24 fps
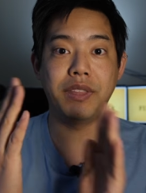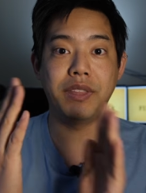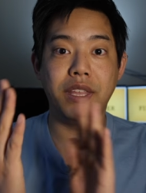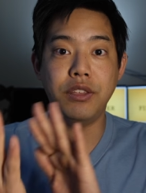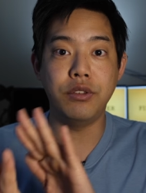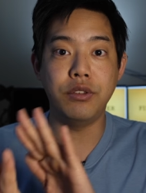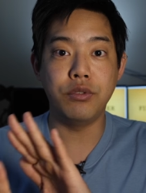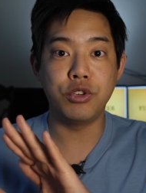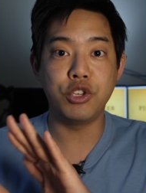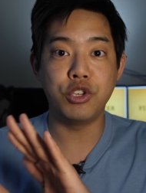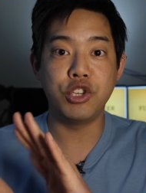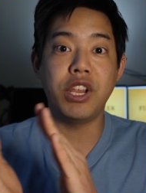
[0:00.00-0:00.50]
then
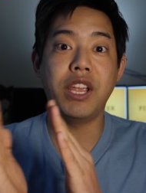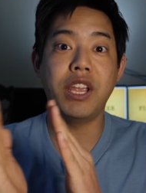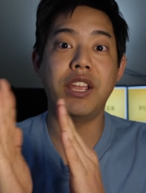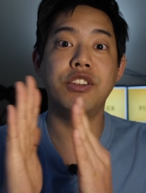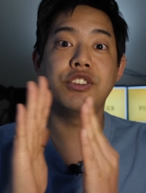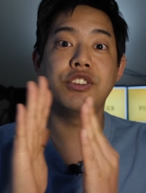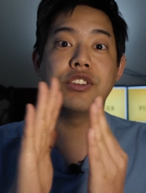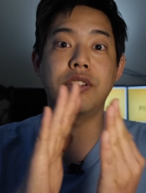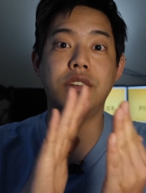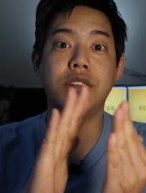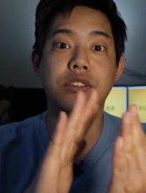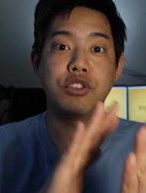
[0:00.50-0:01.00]
you
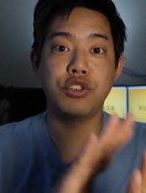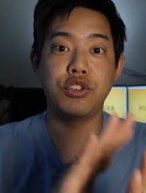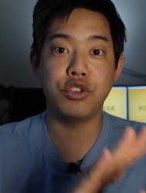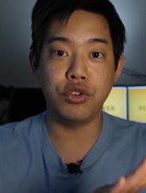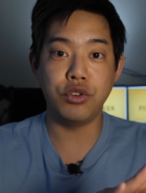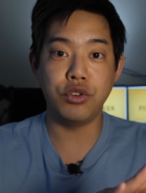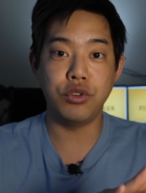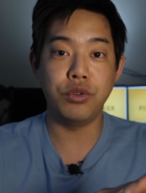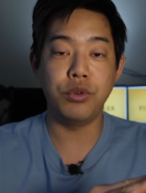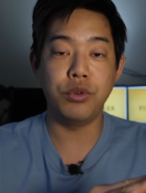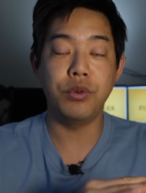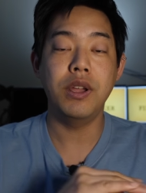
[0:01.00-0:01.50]
change it
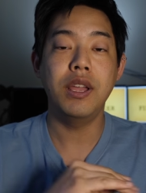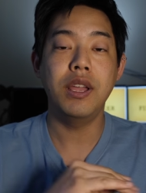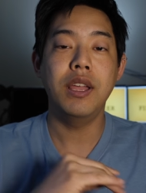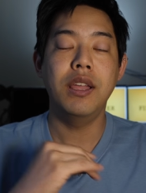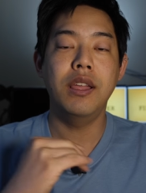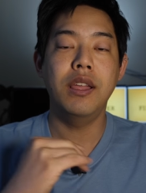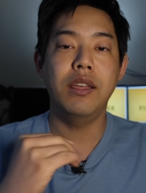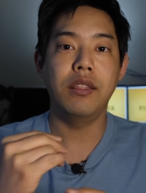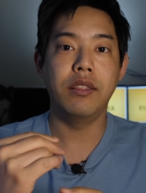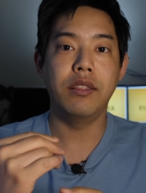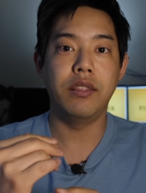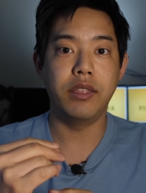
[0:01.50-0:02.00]
to
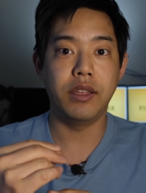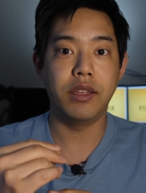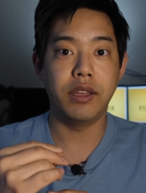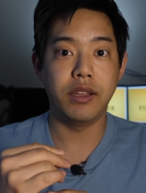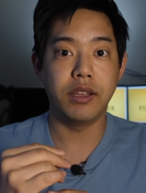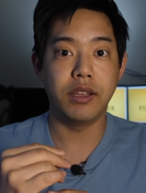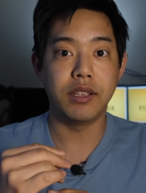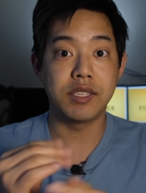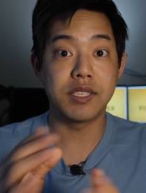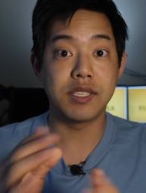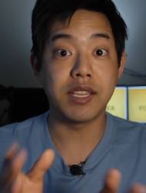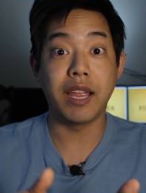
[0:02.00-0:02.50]

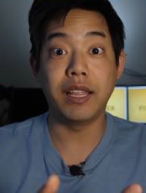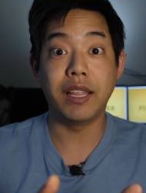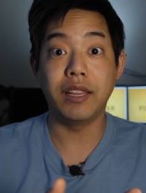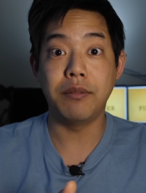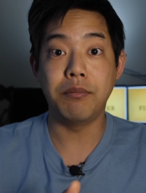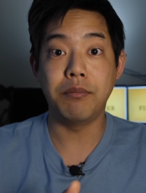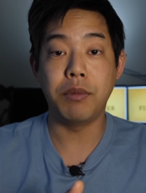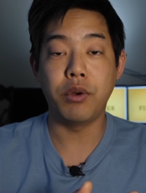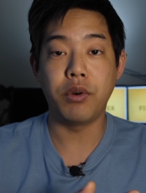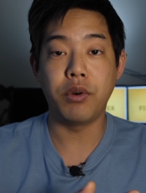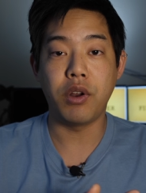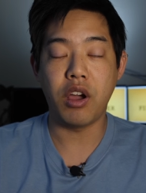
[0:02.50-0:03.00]
the
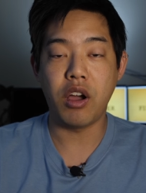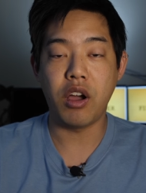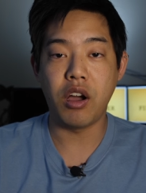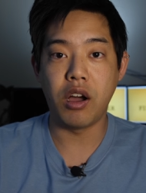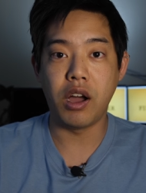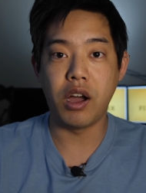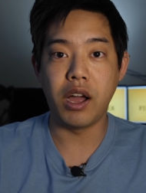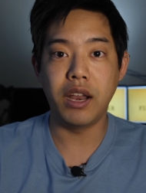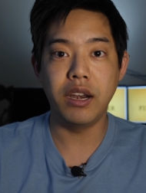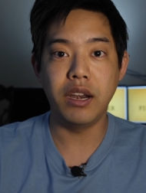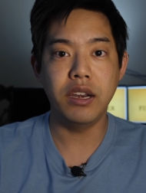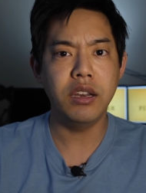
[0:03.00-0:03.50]
silent mode
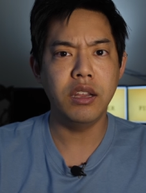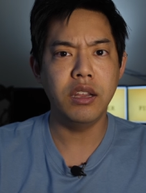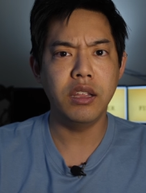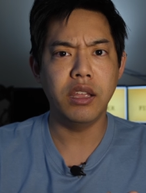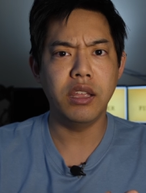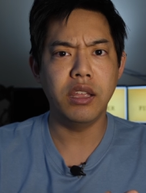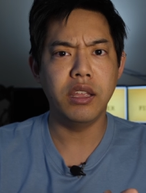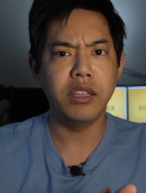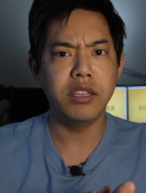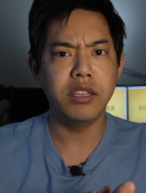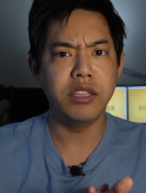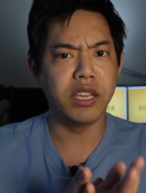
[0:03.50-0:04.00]
on,
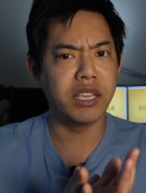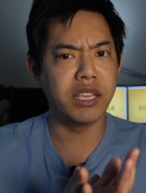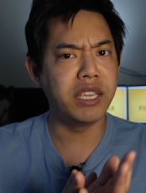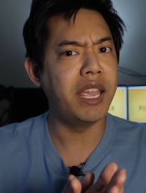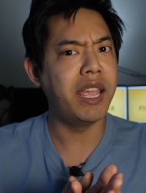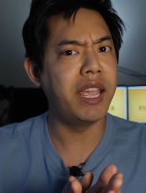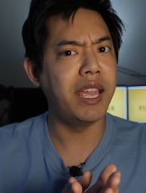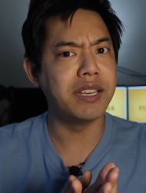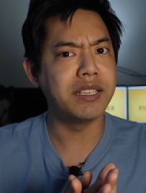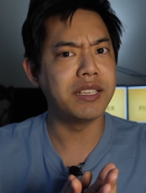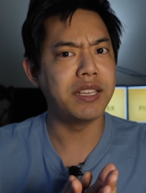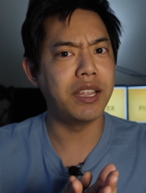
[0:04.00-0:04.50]
you
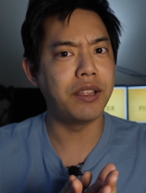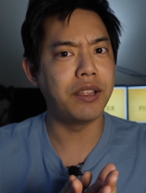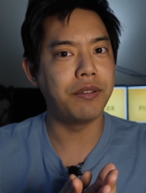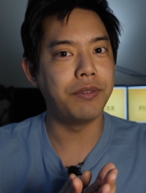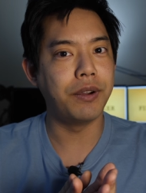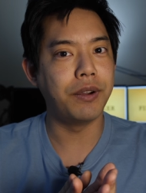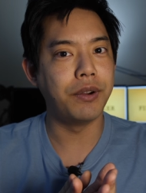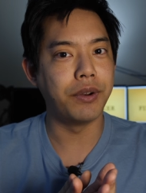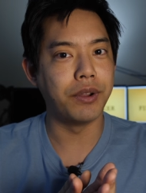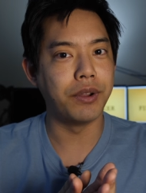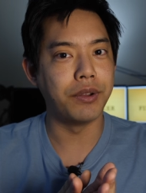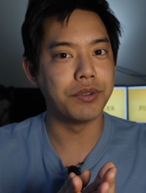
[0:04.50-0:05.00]
can't take
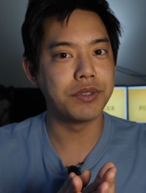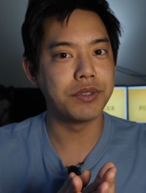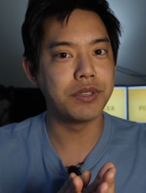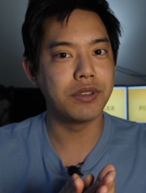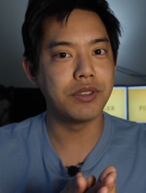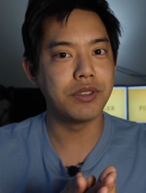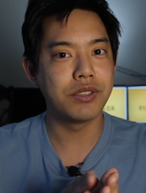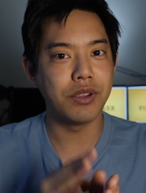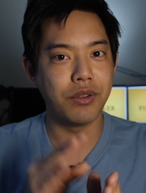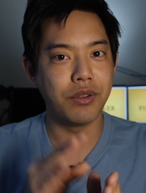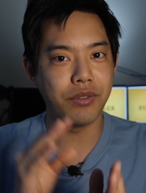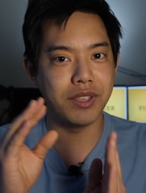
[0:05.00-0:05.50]
photos.
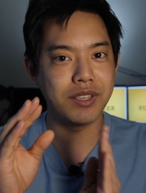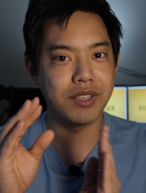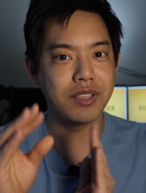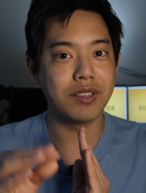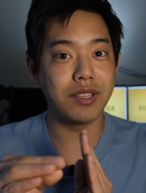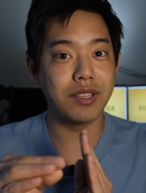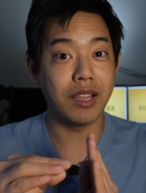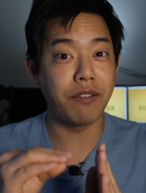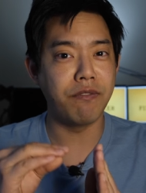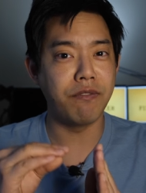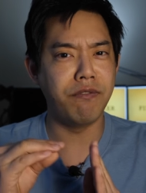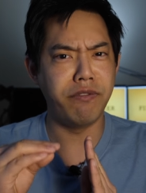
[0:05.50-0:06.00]
So this
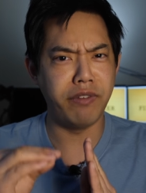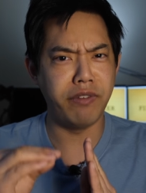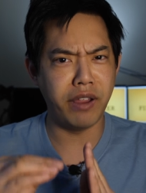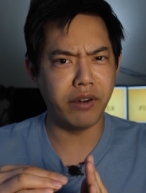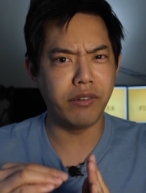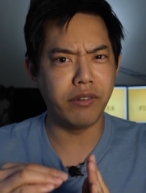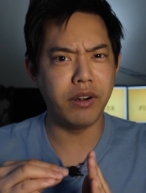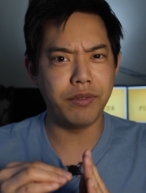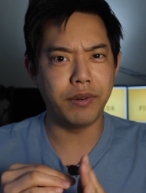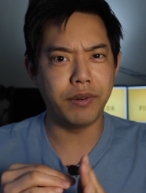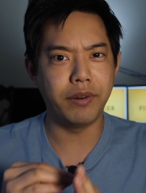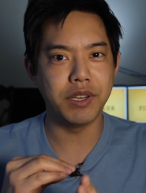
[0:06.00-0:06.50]
is like
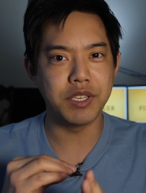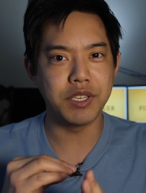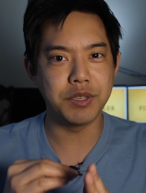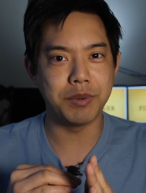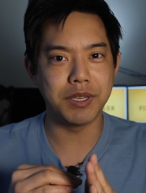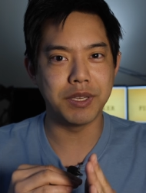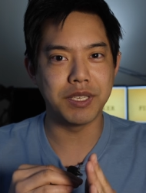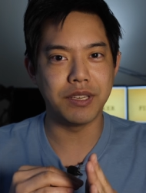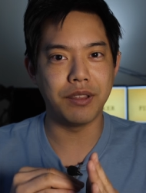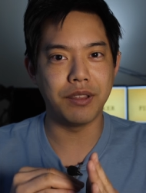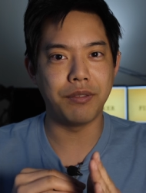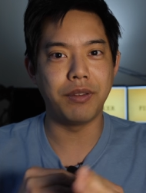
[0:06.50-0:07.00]
very, very
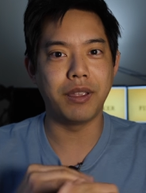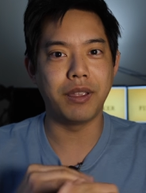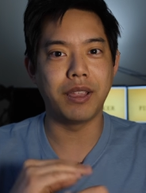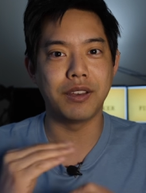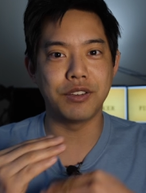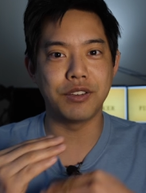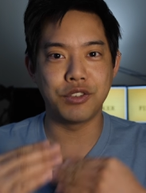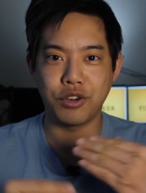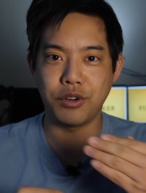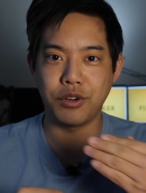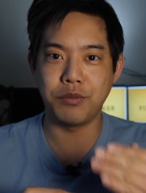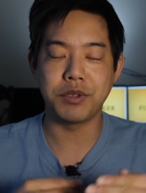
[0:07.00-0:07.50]
specific
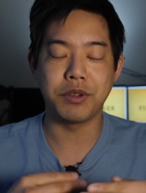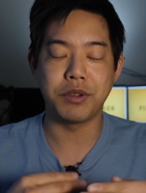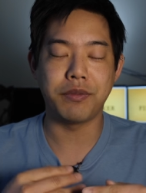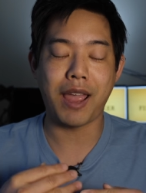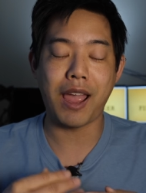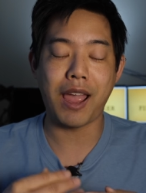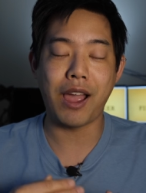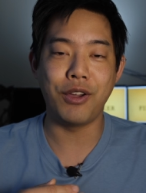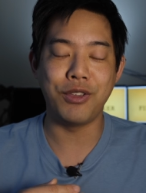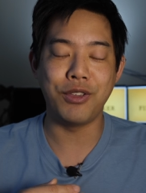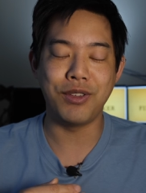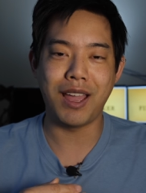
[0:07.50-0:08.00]
in terms of
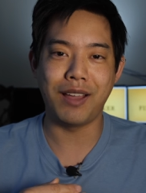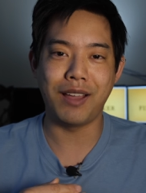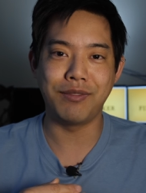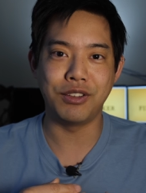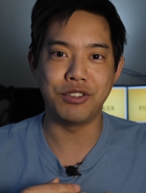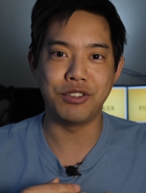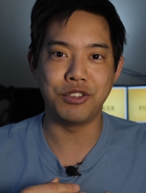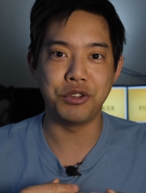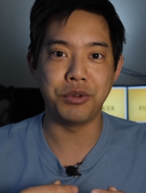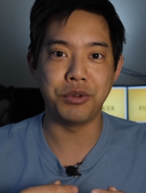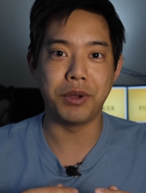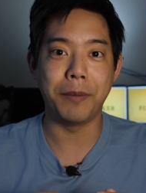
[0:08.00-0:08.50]
how you have
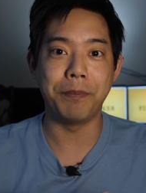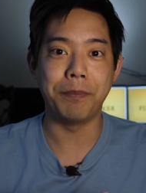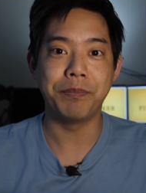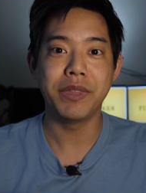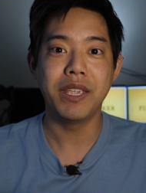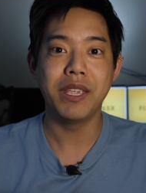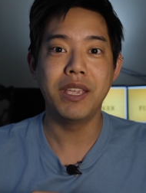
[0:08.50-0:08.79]
to do it.